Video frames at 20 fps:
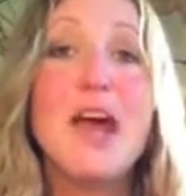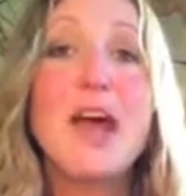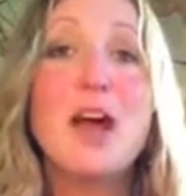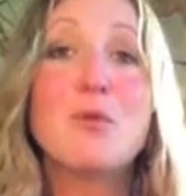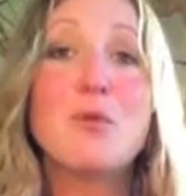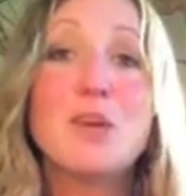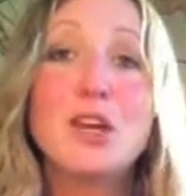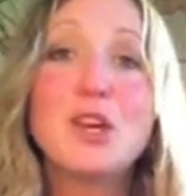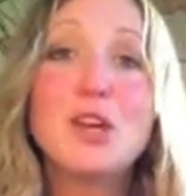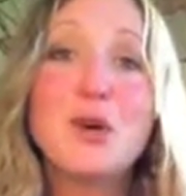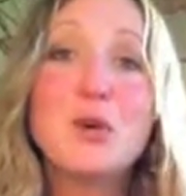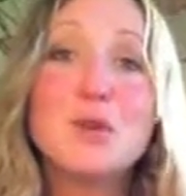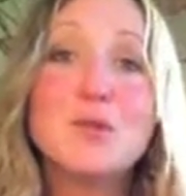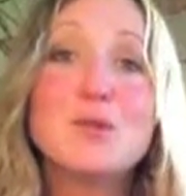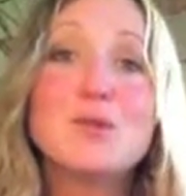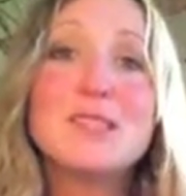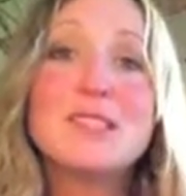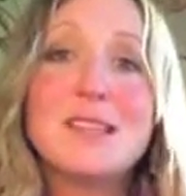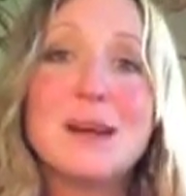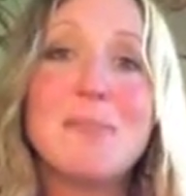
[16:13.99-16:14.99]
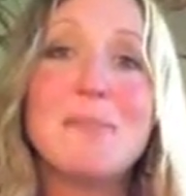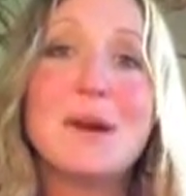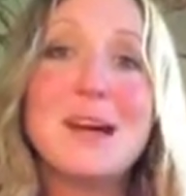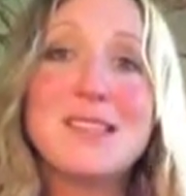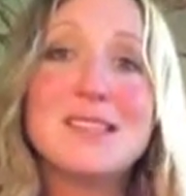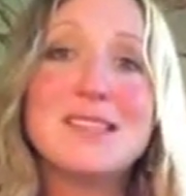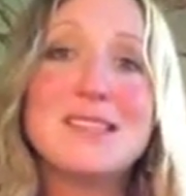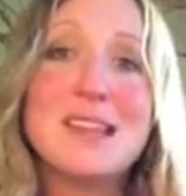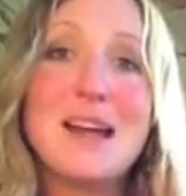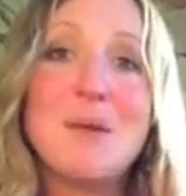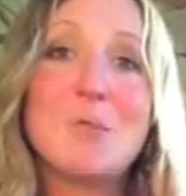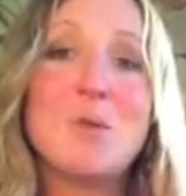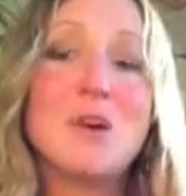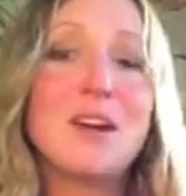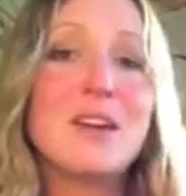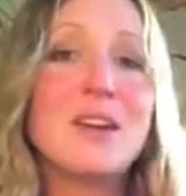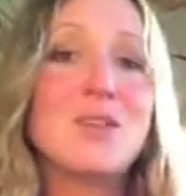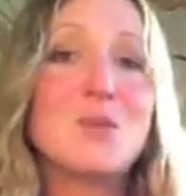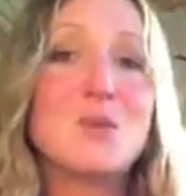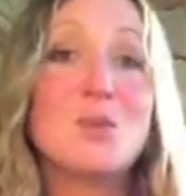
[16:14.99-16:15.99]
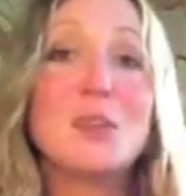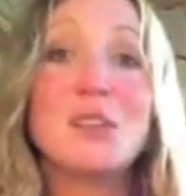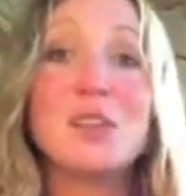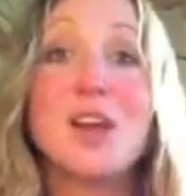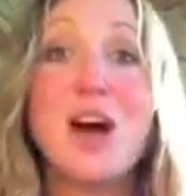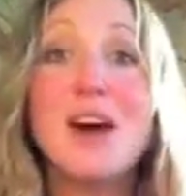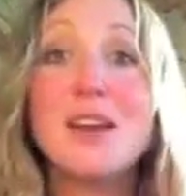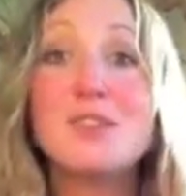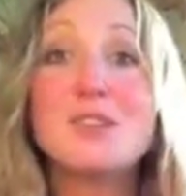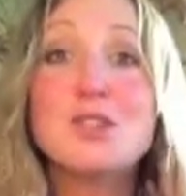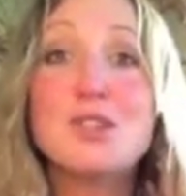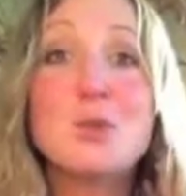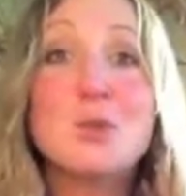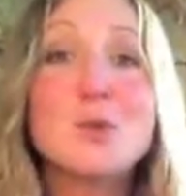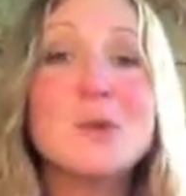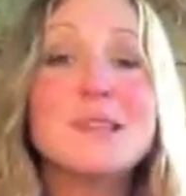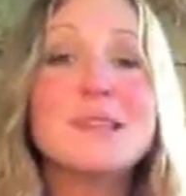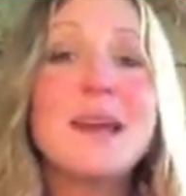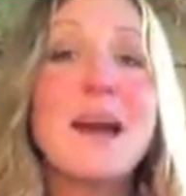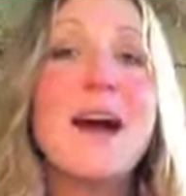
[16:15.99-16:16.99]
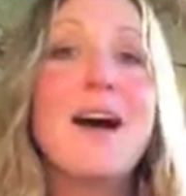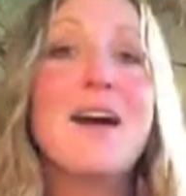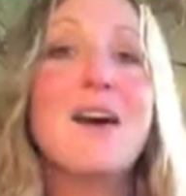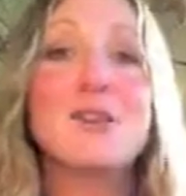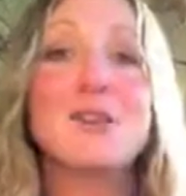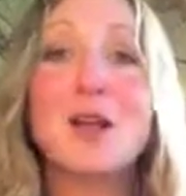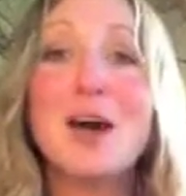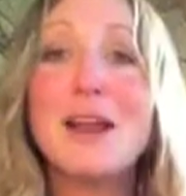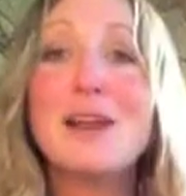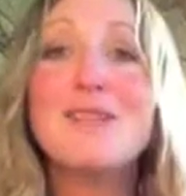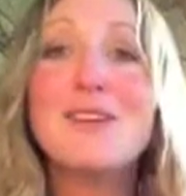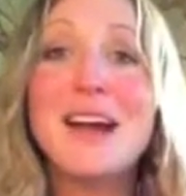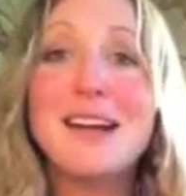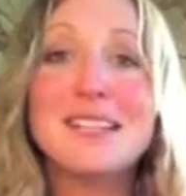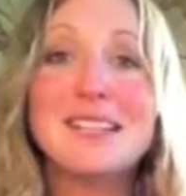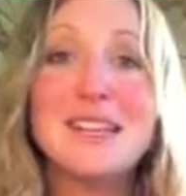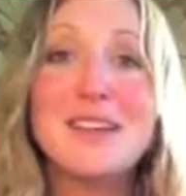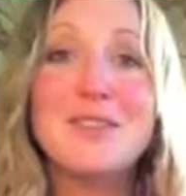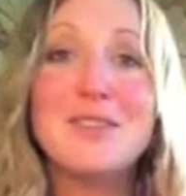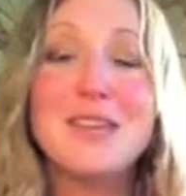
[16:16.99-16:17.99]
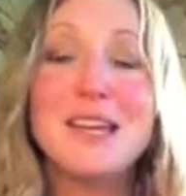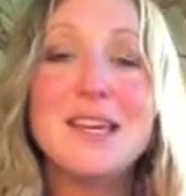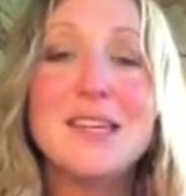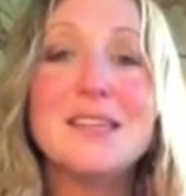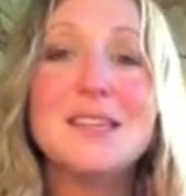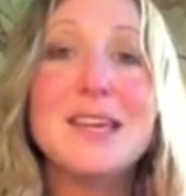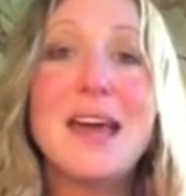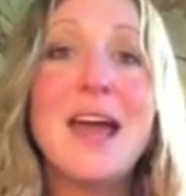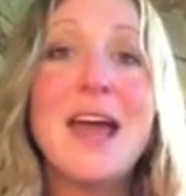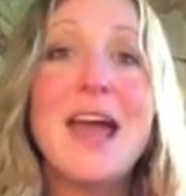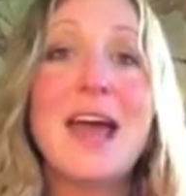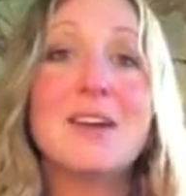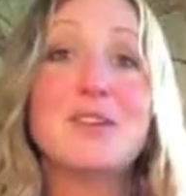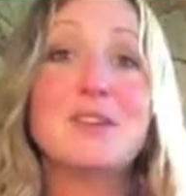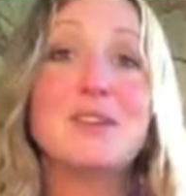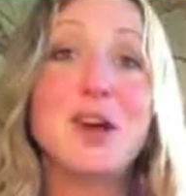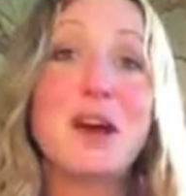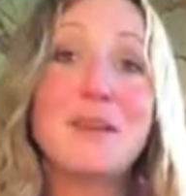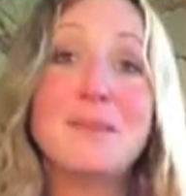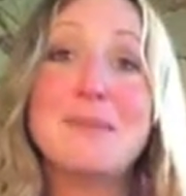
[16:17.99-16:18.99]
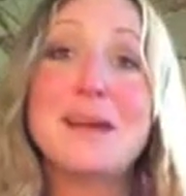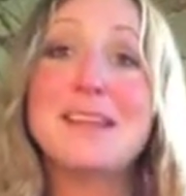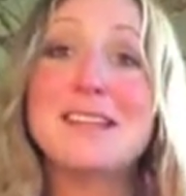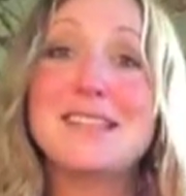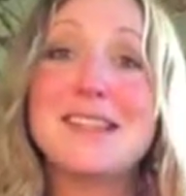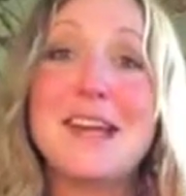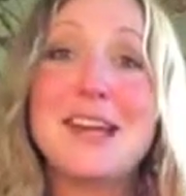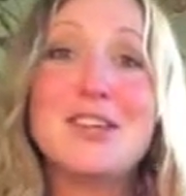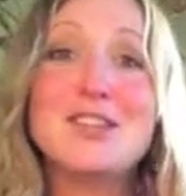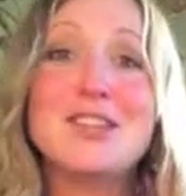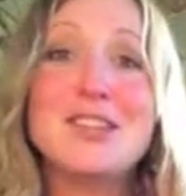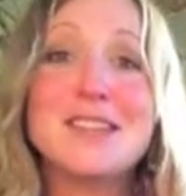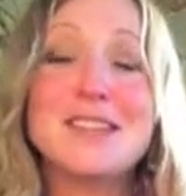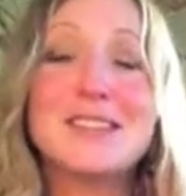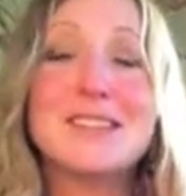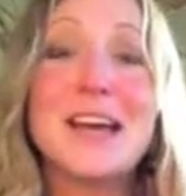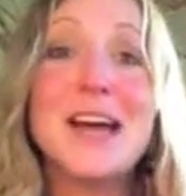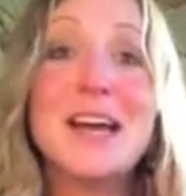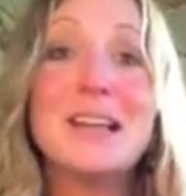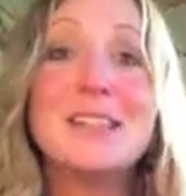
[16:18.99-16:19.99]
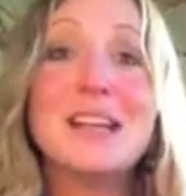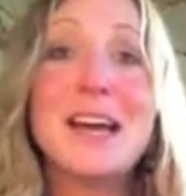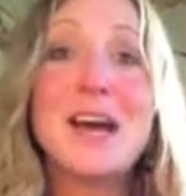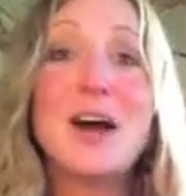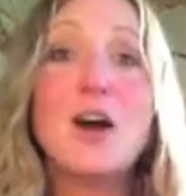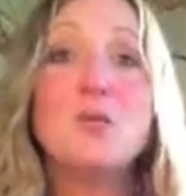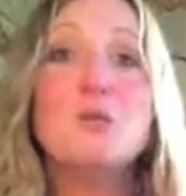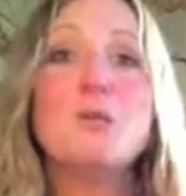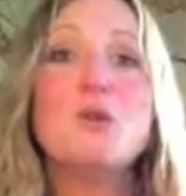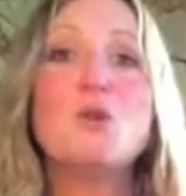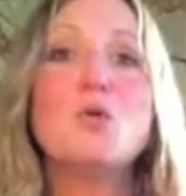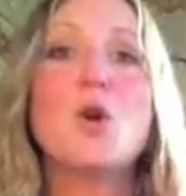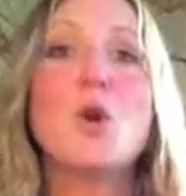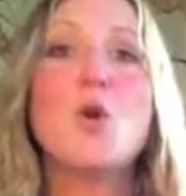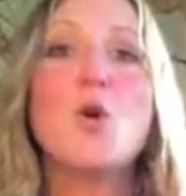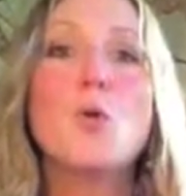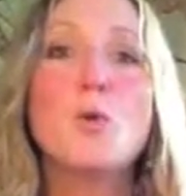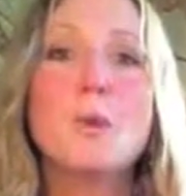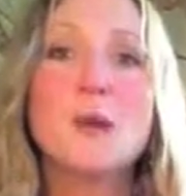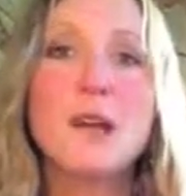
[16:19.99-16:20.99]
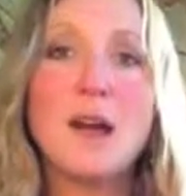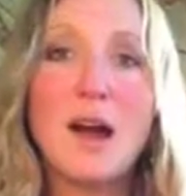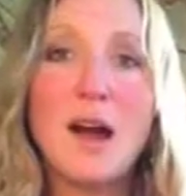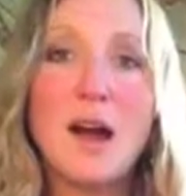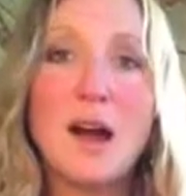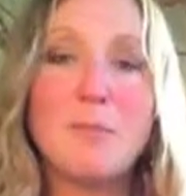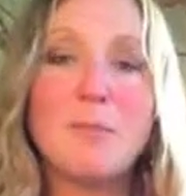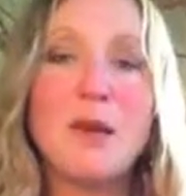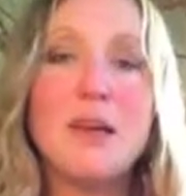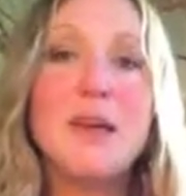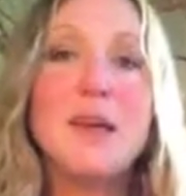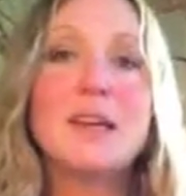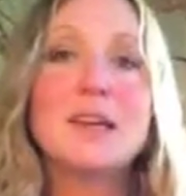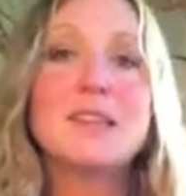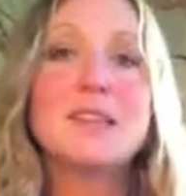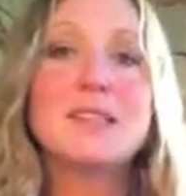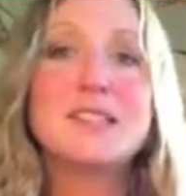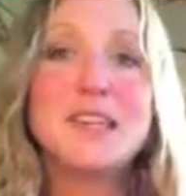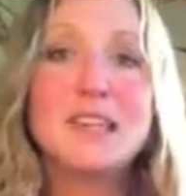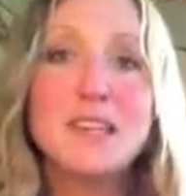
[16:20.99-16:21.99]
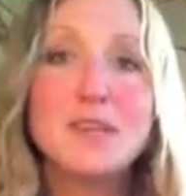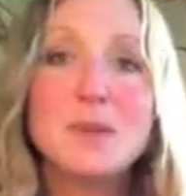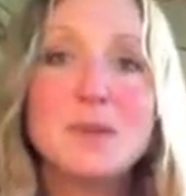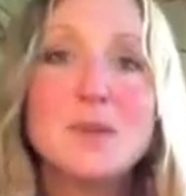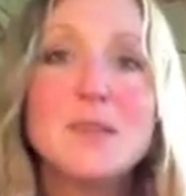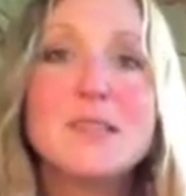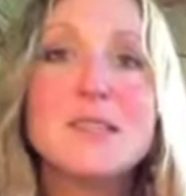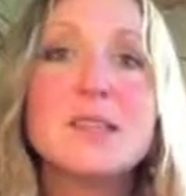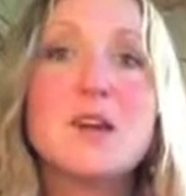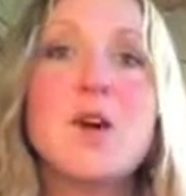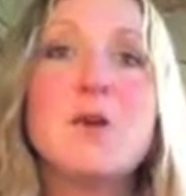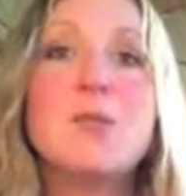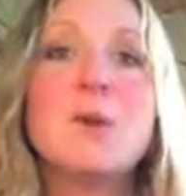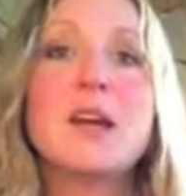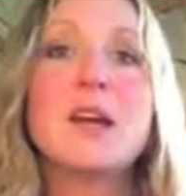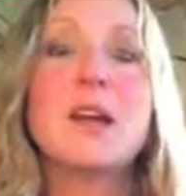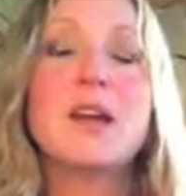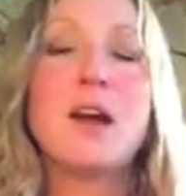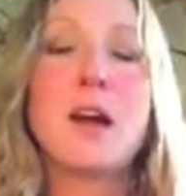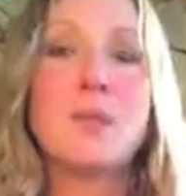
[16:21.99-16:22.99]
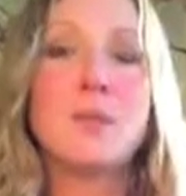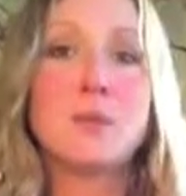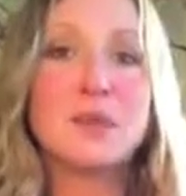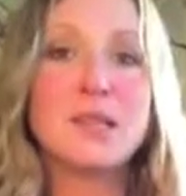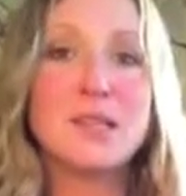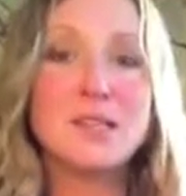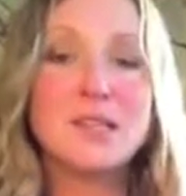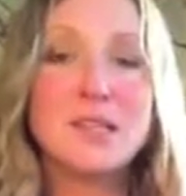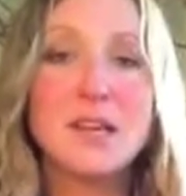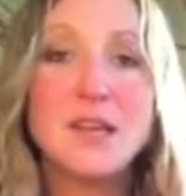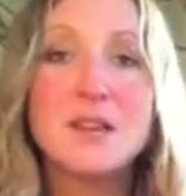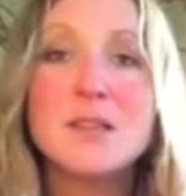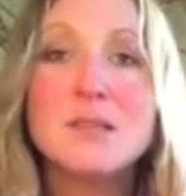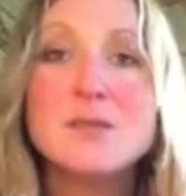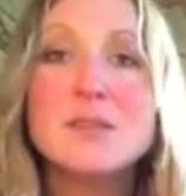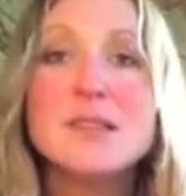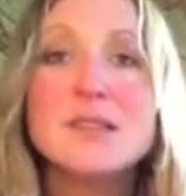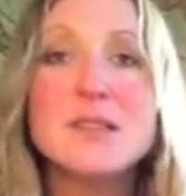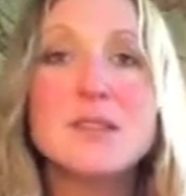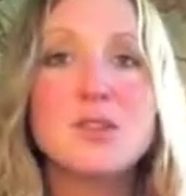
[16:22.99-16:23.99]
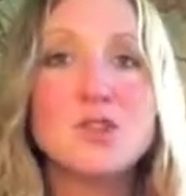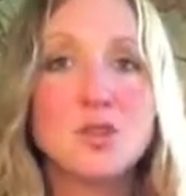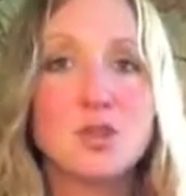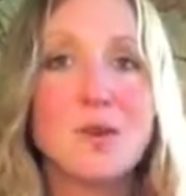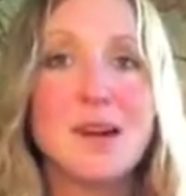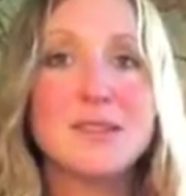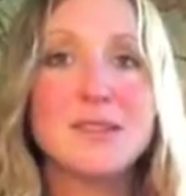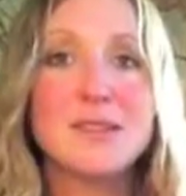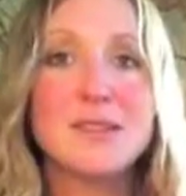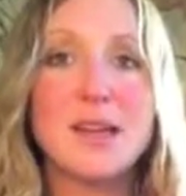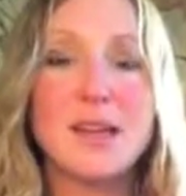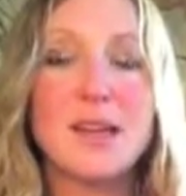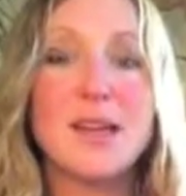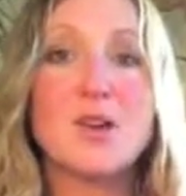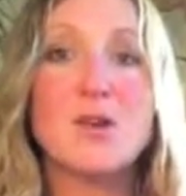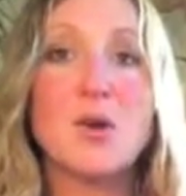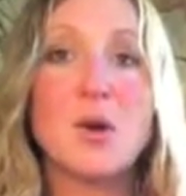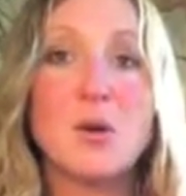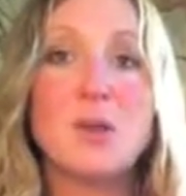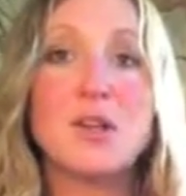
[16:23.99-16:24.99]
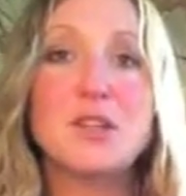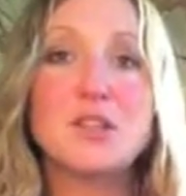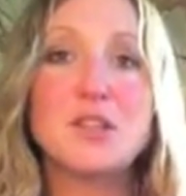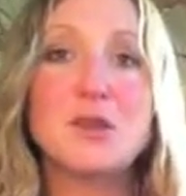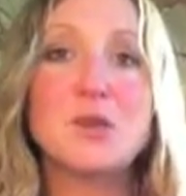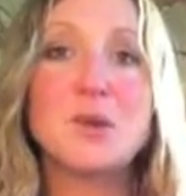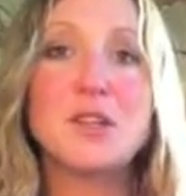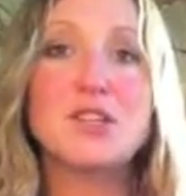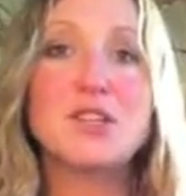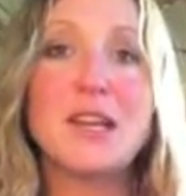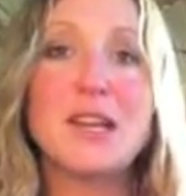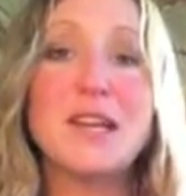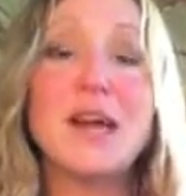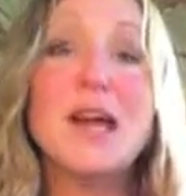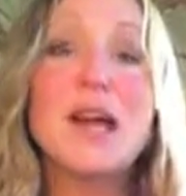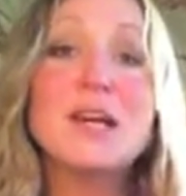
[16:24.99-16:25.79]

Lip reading: And we go through step by step where I give you a lot of tools, a lot of activities, and a lot of meditations to help you open up, continuously opening up, continuously trusting your own intuition,